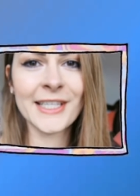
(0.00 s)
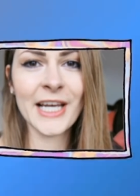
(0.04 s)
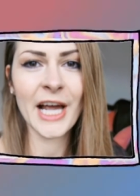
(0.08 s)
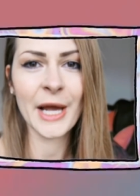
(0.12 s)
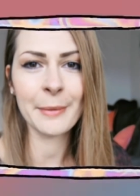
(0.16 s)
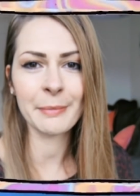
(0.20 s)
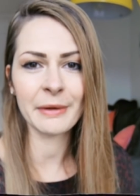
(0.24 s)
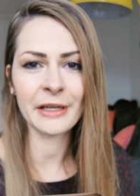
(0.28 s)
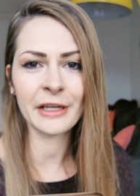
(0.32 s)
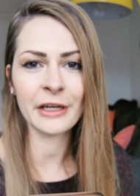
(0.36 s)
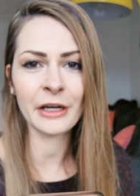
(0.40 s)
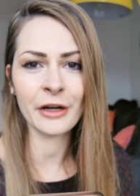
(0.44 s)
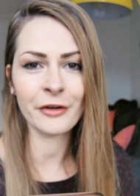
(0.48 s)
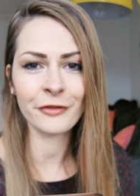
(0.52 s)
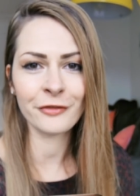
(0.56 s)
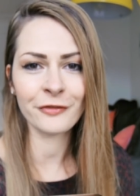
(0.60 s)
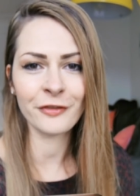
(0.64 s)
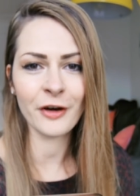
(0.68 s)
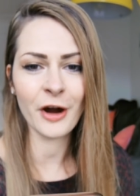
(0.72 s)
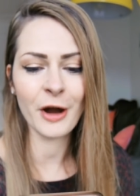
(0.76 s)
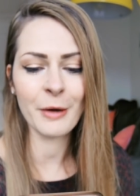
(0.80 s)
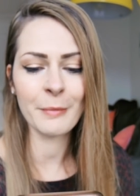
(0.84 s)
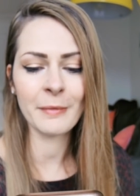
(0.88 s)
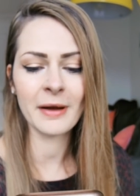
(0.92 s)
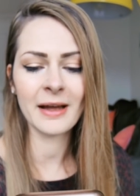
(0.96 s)
is coming
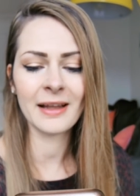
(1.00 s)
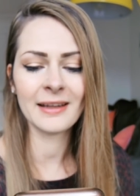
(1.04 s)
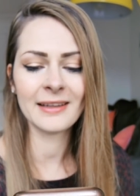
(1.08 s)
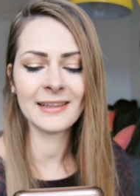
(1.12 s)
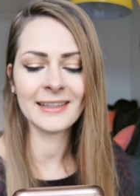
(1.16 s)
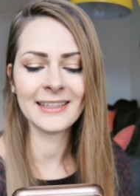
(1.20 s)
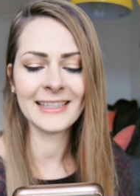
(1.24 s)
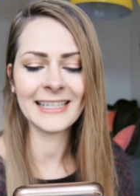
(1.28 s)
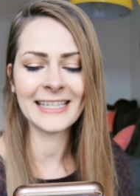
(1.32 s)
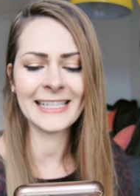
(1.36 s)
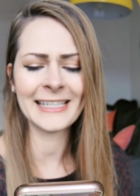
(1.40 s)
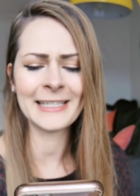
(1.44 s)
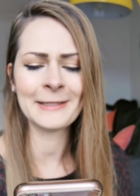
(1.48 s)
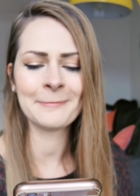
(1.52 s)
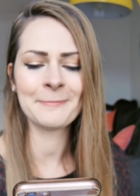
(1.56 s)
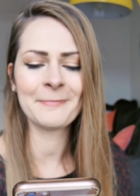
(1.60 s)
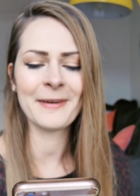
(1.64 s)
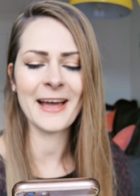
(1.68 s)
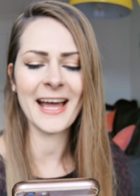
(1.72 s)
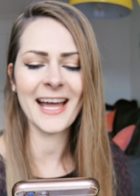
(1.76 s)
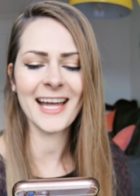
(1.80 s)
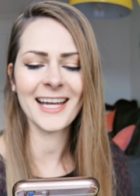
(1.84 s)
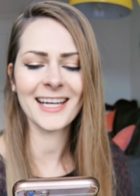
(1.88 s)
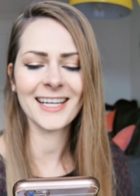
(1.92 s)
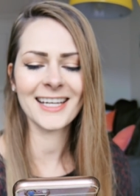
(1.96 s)
from Lean
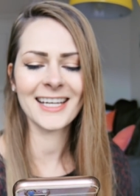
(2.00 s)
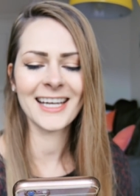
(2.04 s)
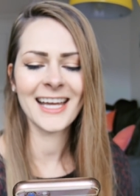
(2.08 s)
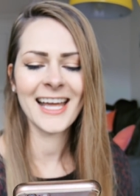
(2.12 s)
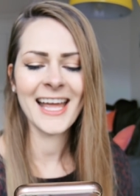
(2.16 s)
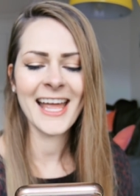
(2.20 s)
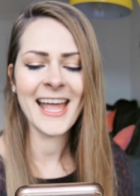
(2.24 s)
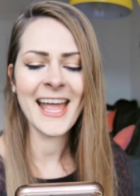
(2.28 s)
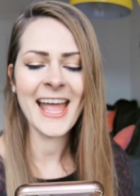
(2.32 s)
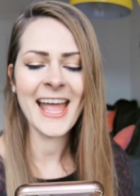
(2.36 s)
Back,